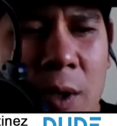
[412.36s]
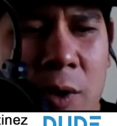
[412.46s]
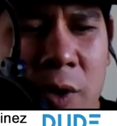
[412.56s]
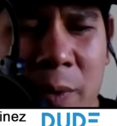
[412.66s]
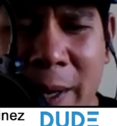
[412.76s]

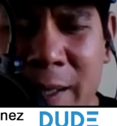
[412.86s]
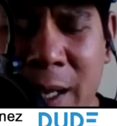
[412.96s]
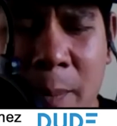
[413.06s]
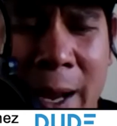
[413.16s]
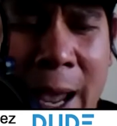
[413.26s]
She was based
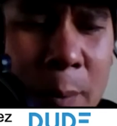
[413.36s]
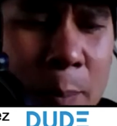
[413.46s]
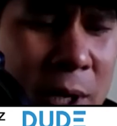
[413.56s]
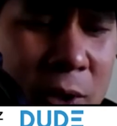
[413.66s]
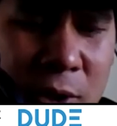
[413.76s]
out of Manhattan
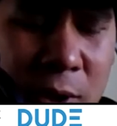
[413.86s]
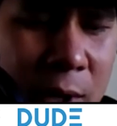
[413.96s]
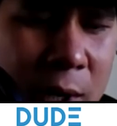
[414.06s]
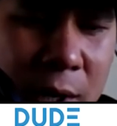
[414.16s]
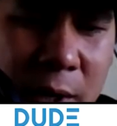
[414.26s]
Beach.
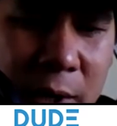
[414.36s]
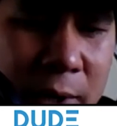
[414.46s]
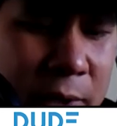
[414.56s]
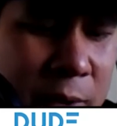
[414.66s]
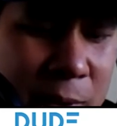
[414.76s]

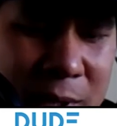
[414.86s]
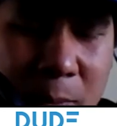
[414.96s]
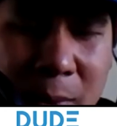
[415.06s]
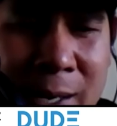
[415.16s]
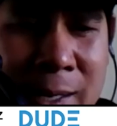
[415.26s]
She was an
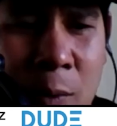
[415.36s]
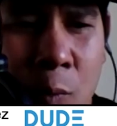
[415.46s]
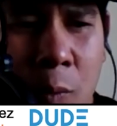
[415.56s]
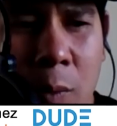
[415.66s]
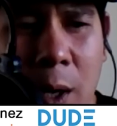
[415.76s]

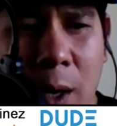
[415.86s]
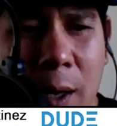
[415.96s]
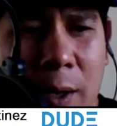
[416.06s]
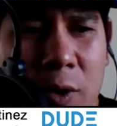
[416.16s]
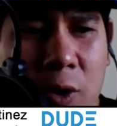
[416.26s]
amazing,
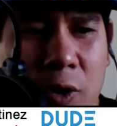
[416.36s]
uh,